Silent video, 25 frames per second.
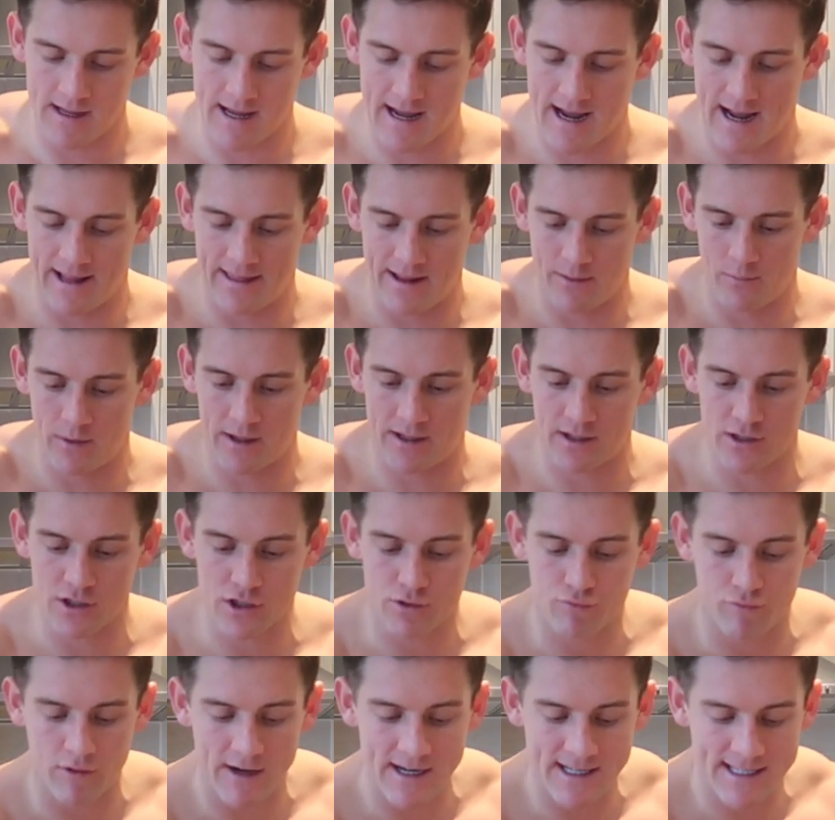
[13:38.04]
and then we can
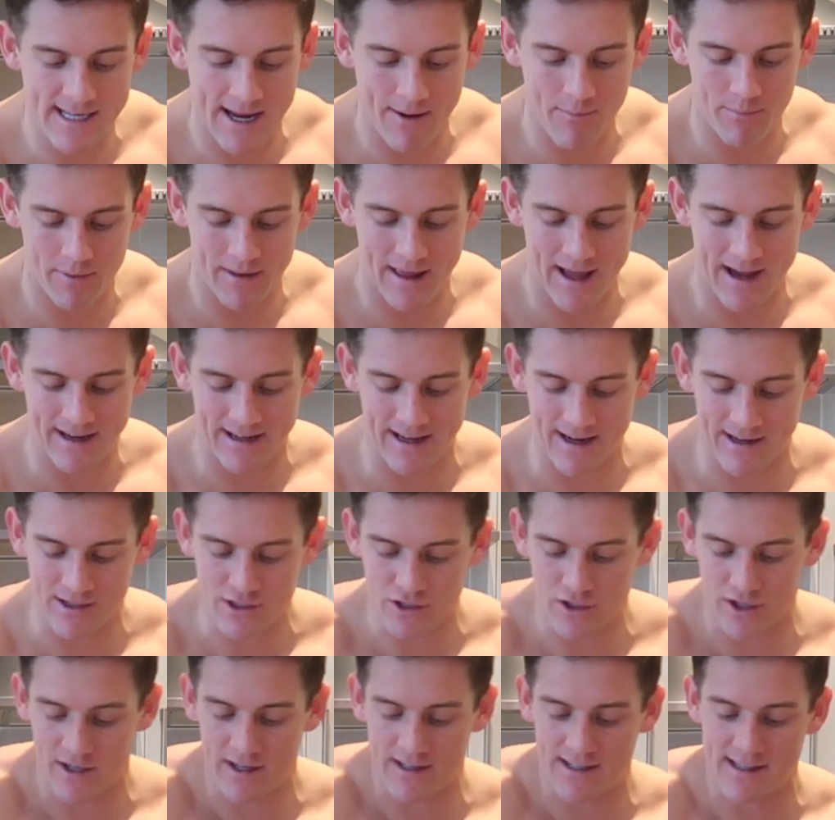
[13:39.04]
just re-temper that again,
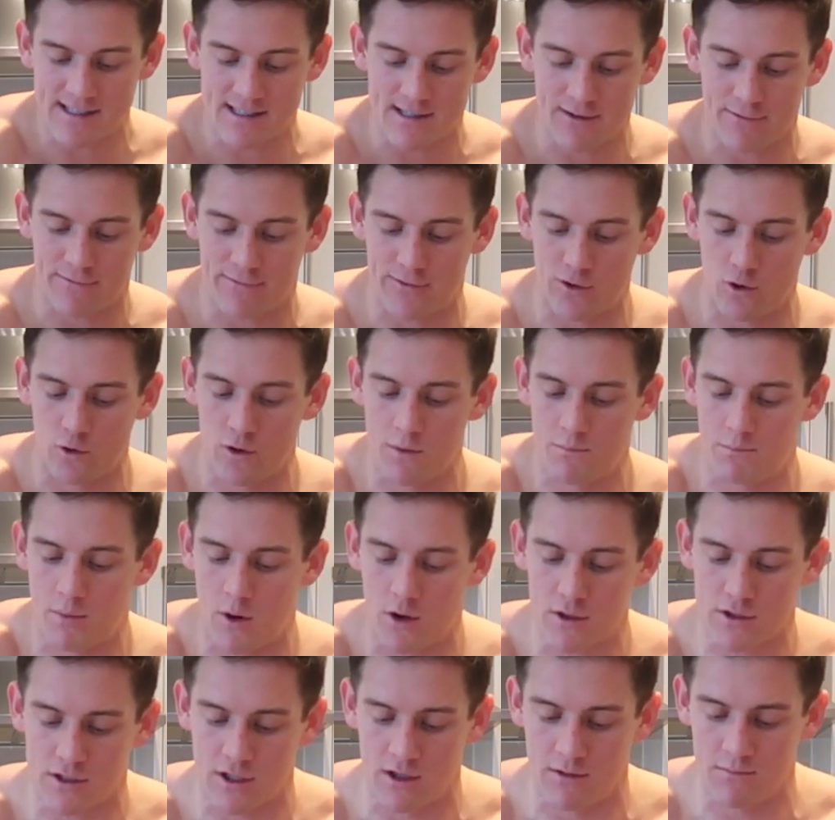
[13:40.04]
because you're going to need to fill the
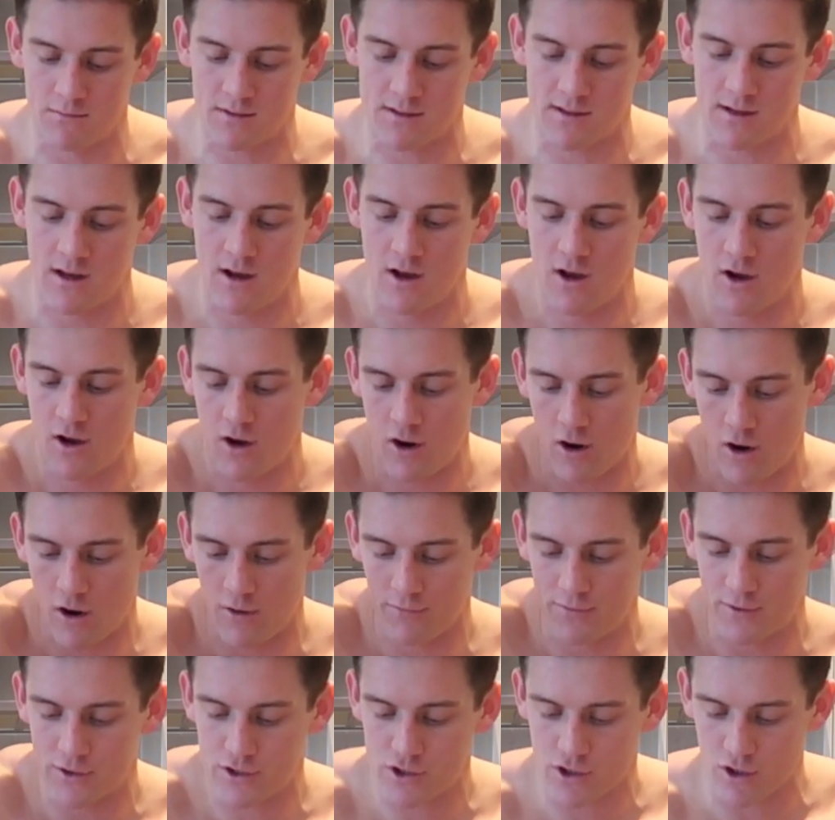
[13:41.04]
bottoms
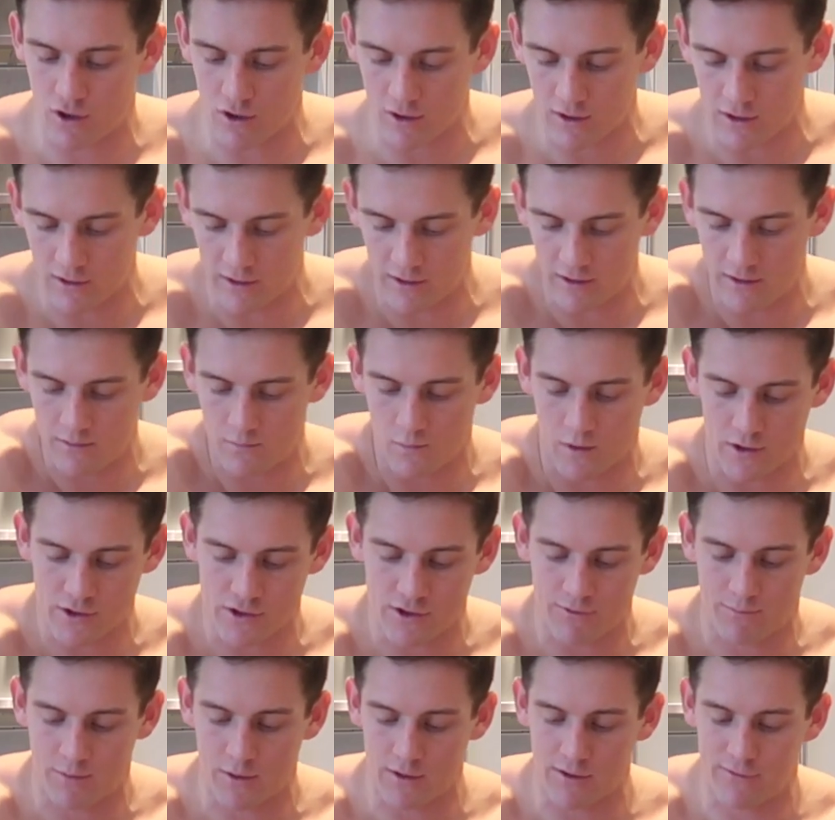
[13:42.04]
of the chocolate once
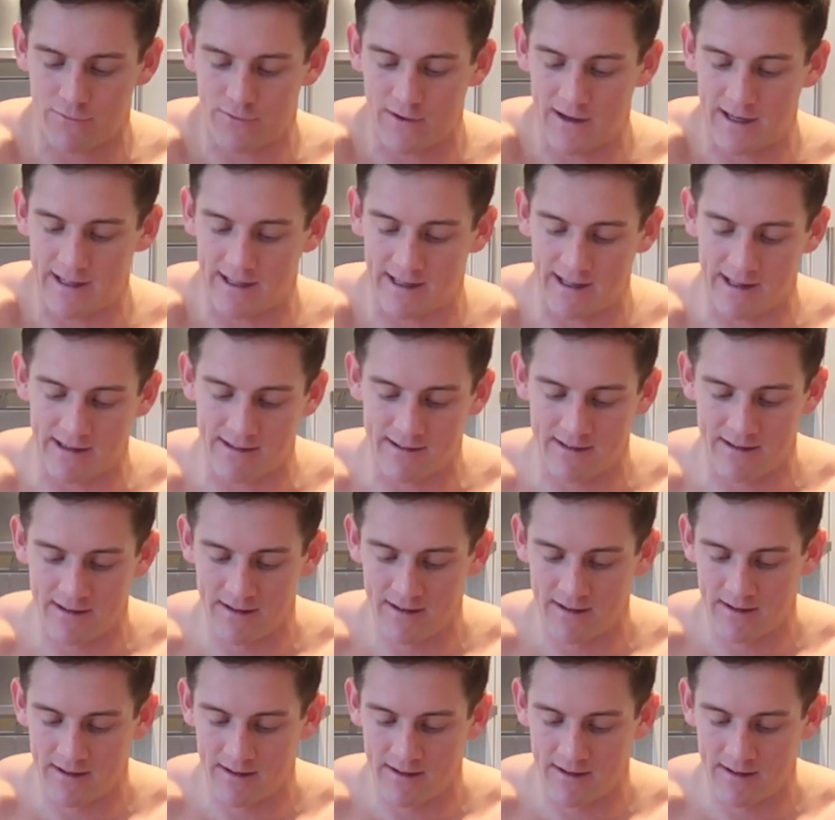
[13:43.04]
you put your filling in.